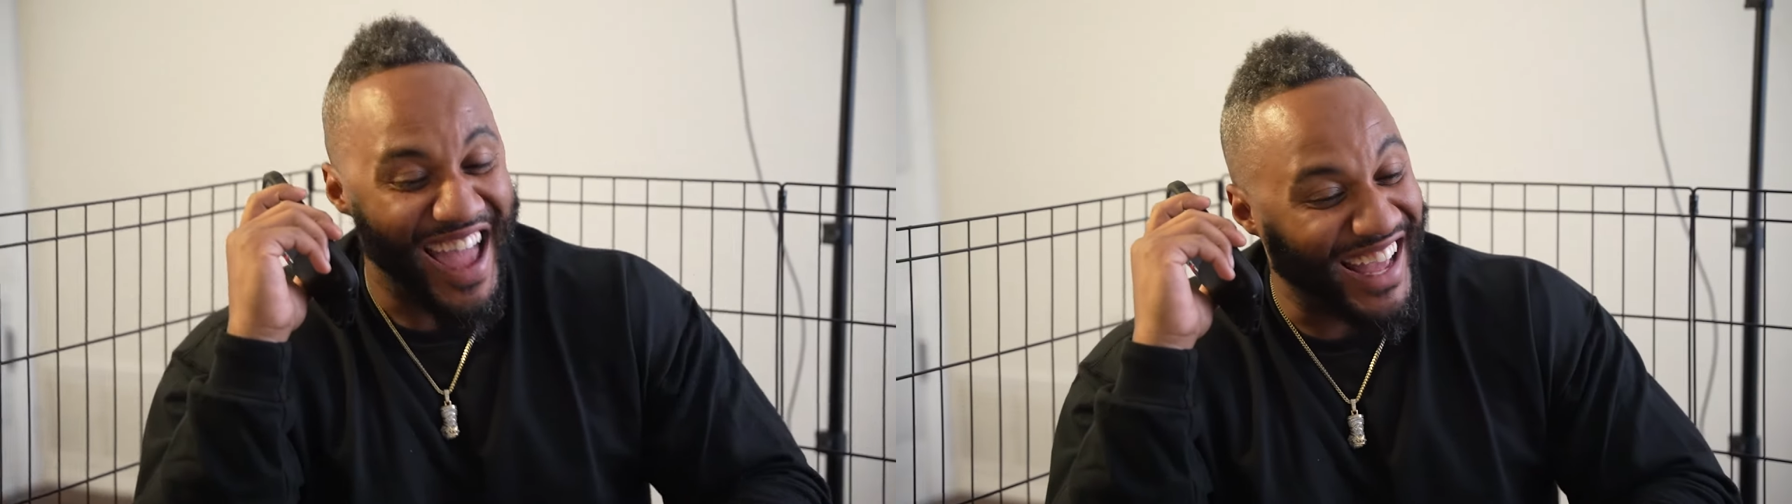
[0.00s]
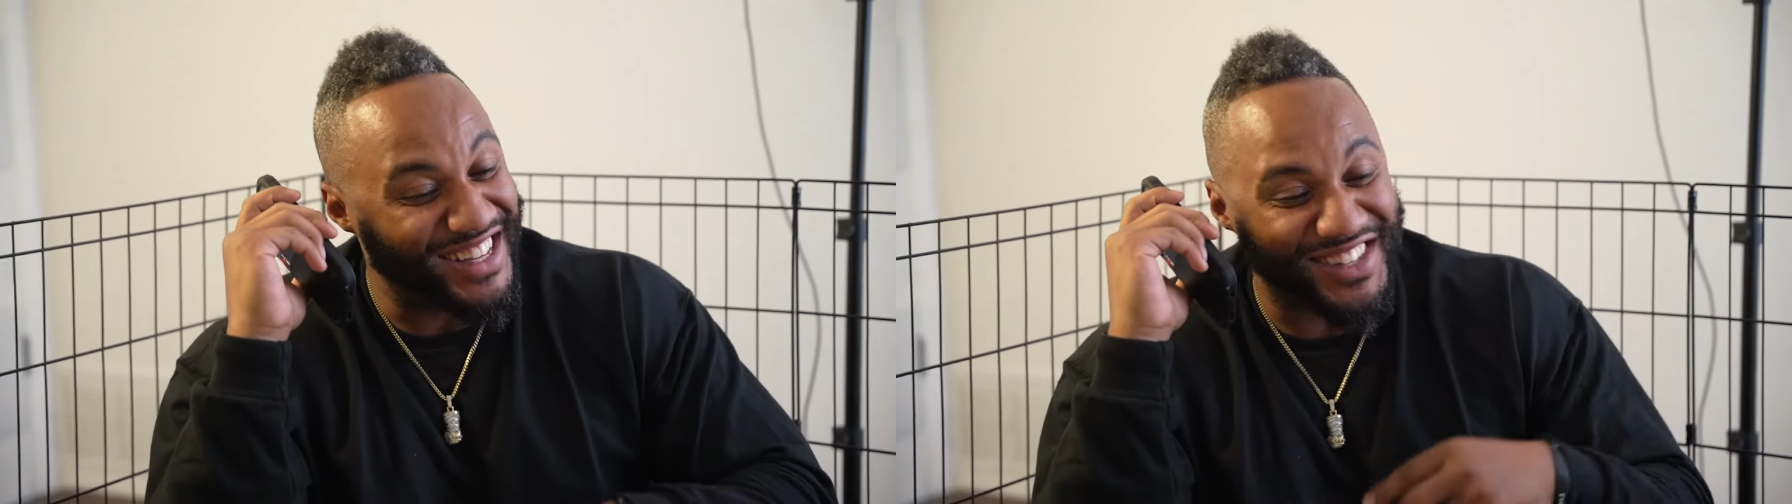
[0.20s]

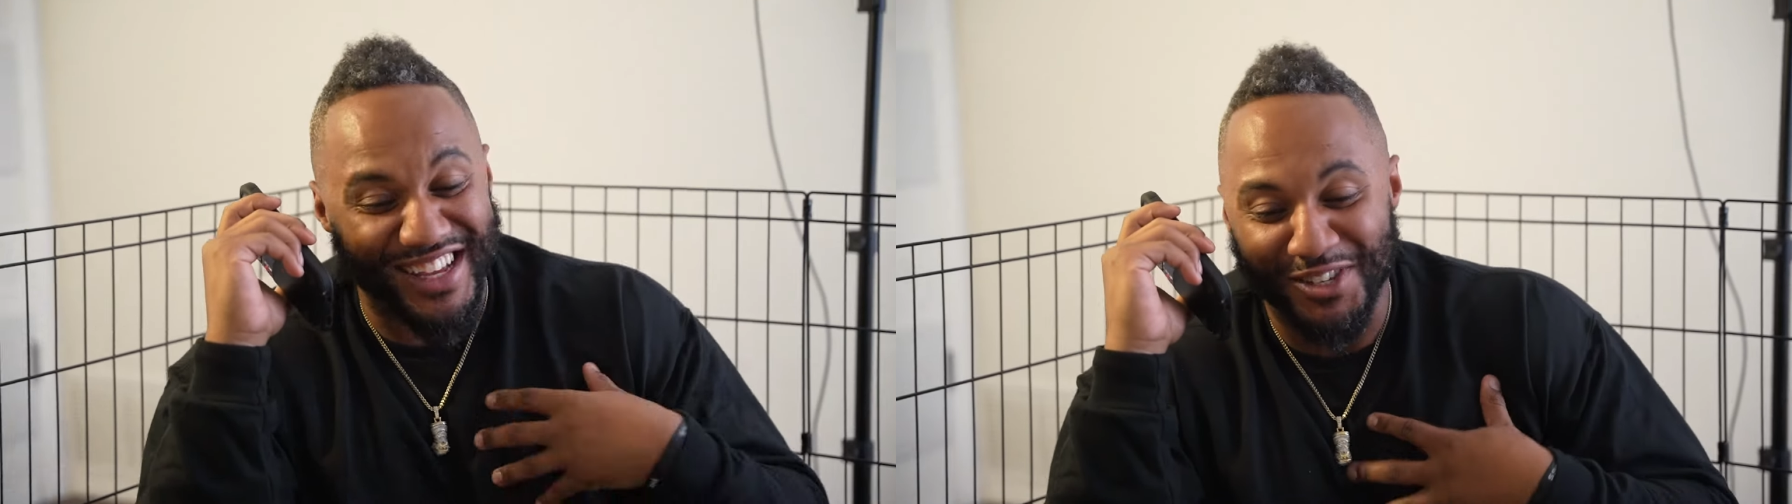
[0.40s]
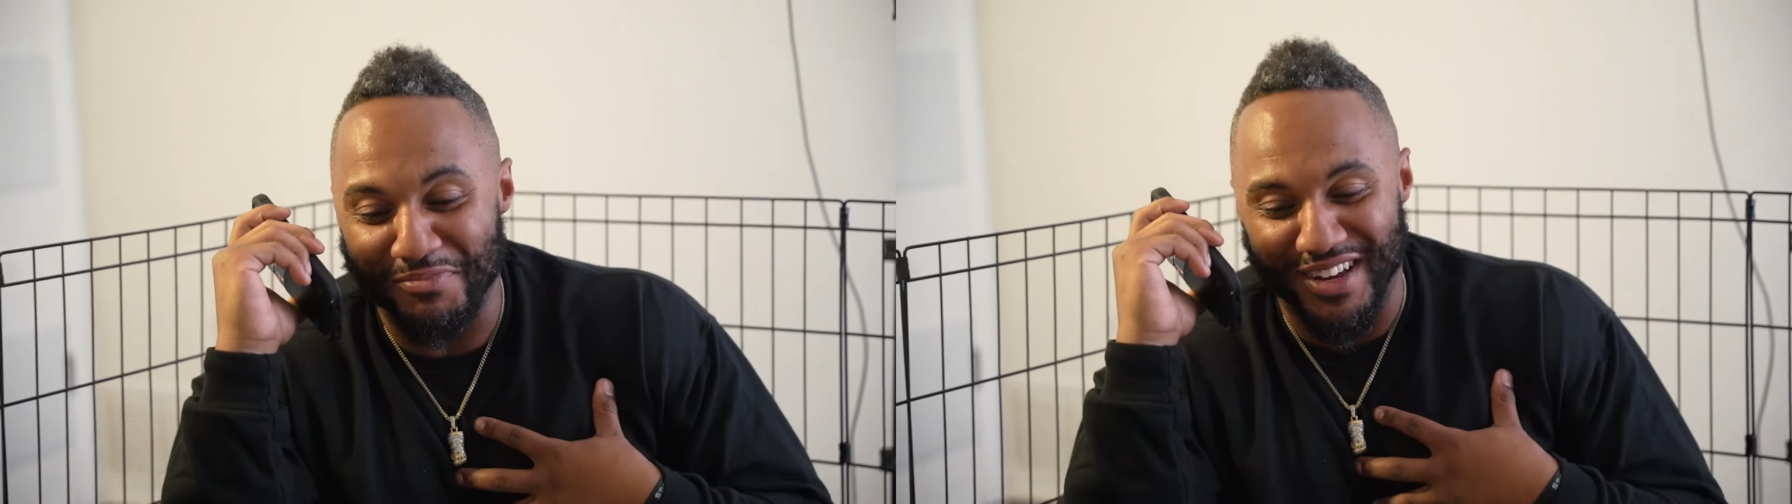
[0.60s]

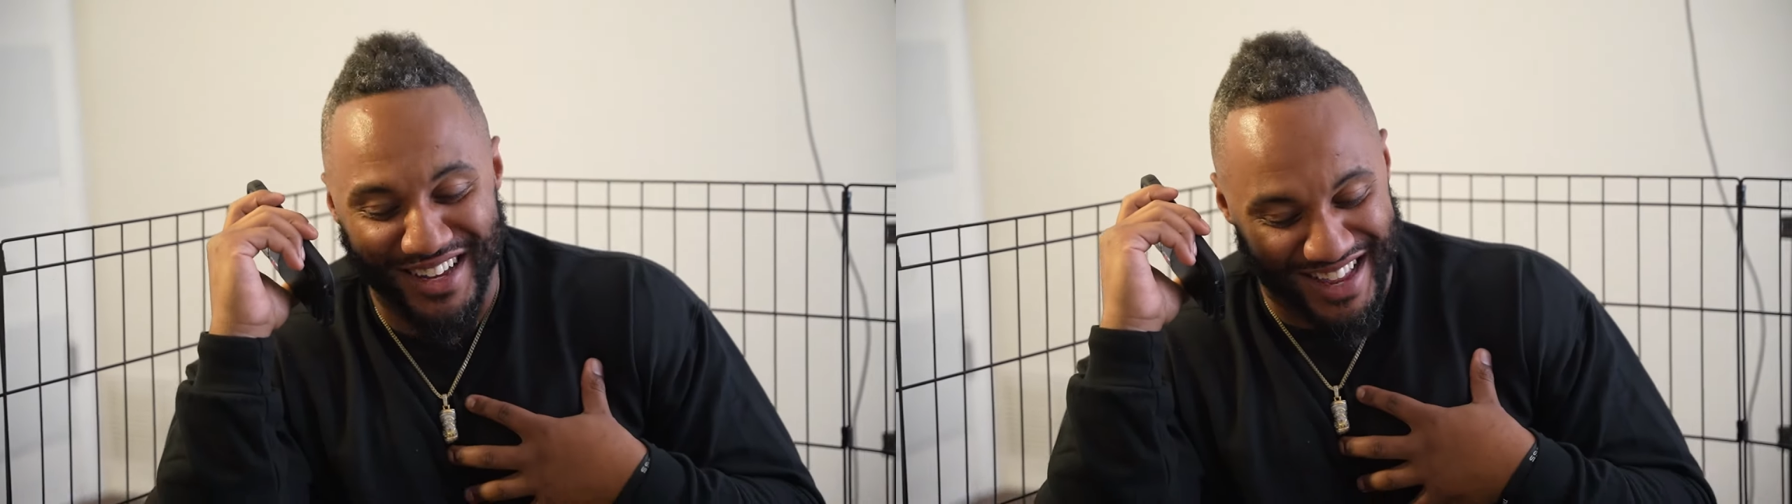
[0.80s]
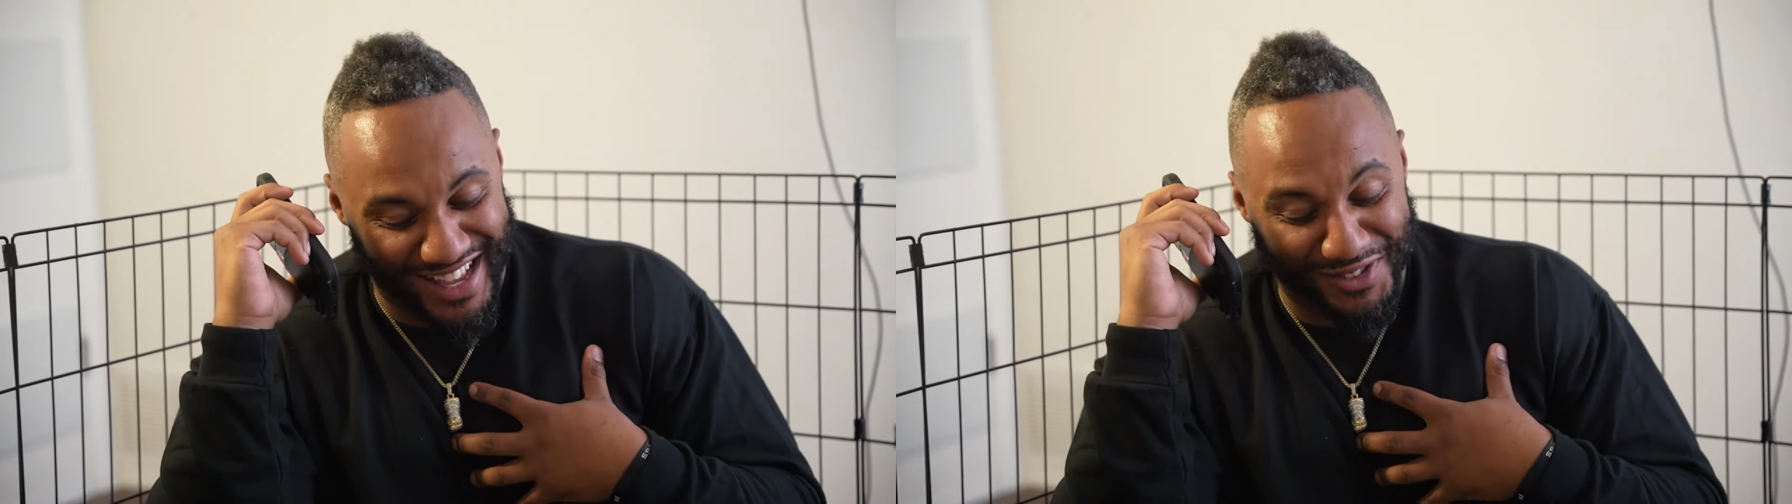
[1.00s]

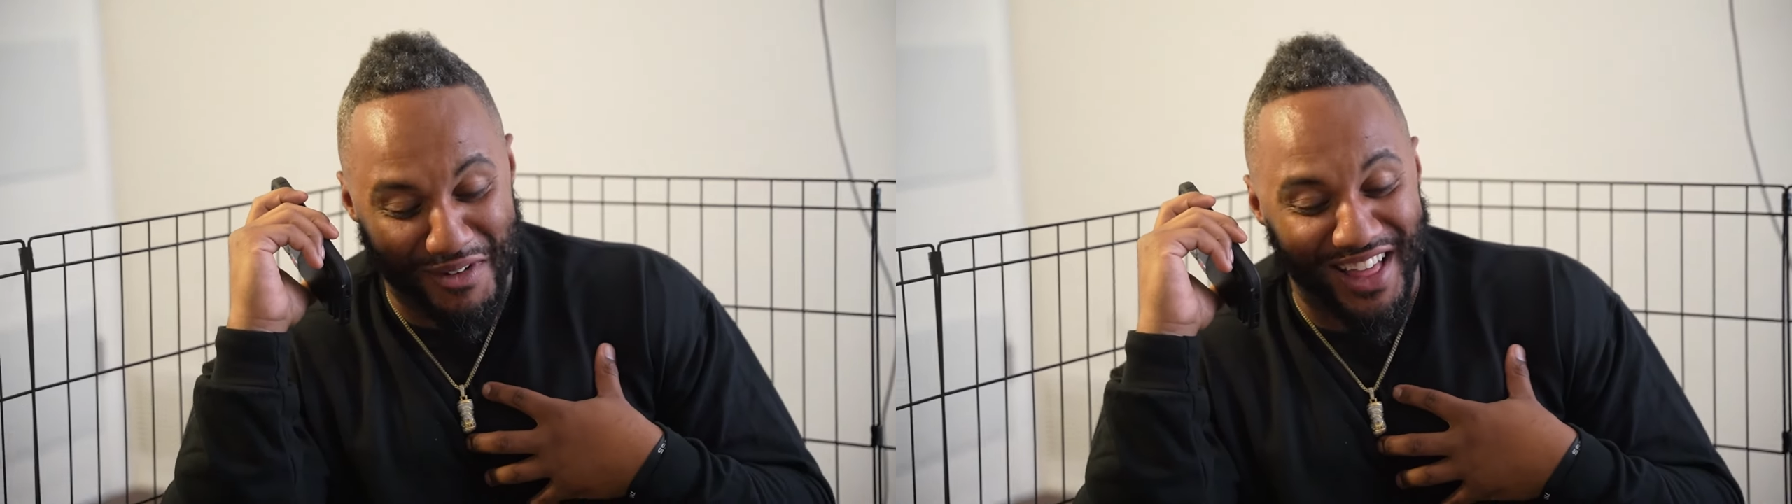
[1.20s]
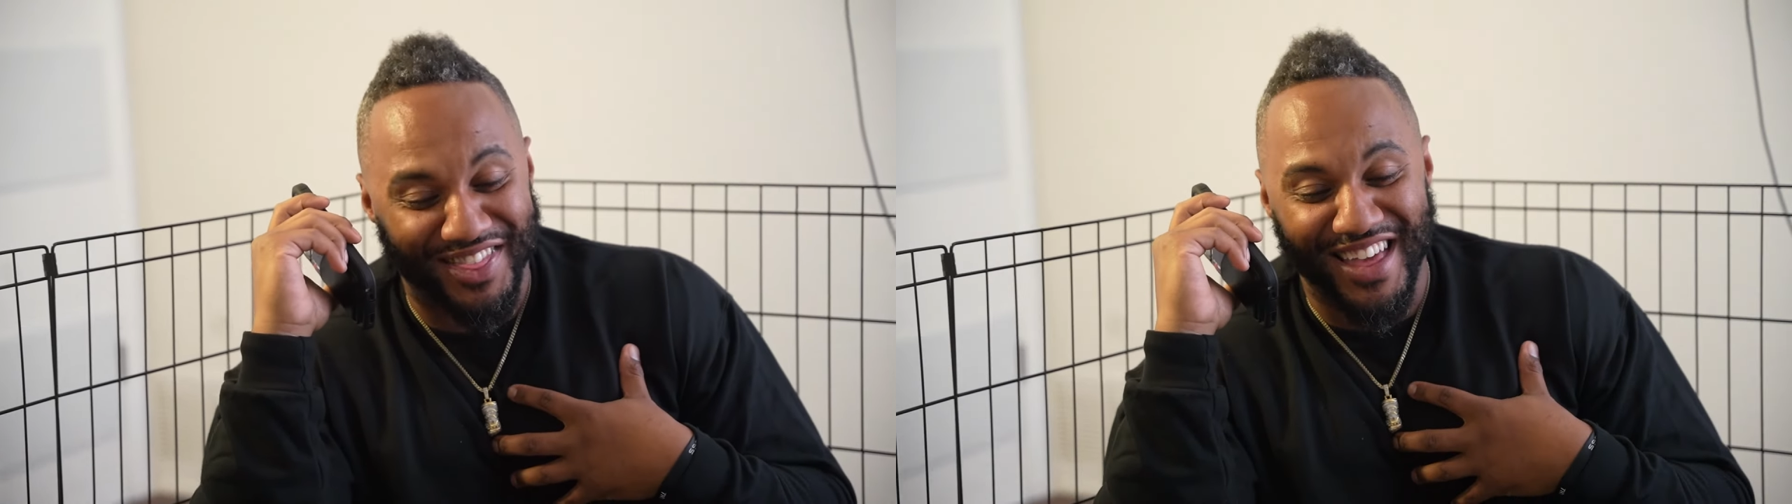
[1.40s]
it's
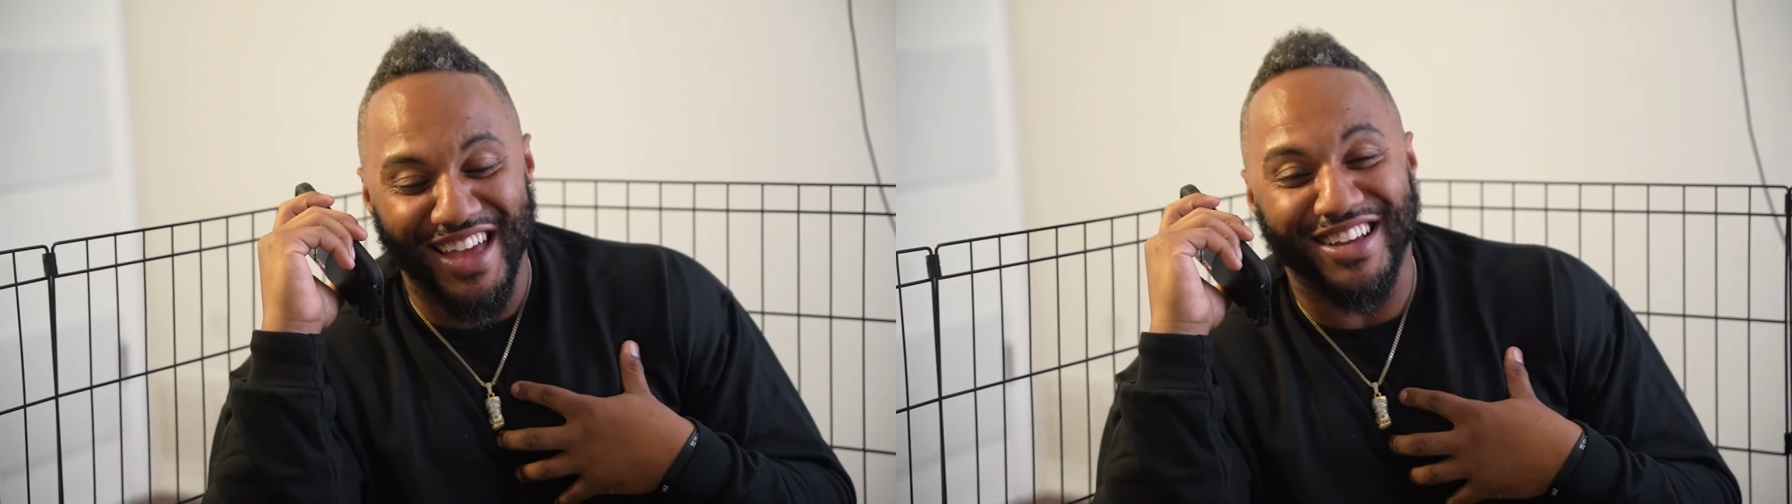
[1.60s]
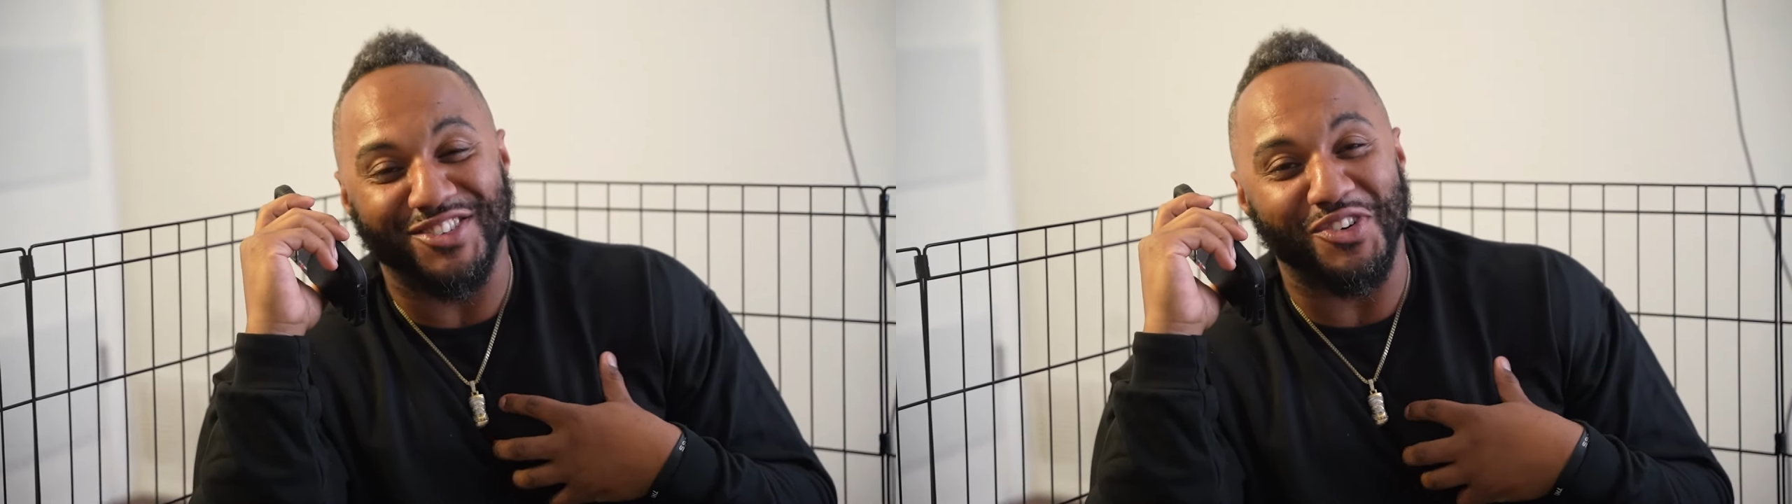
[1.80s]
my thing.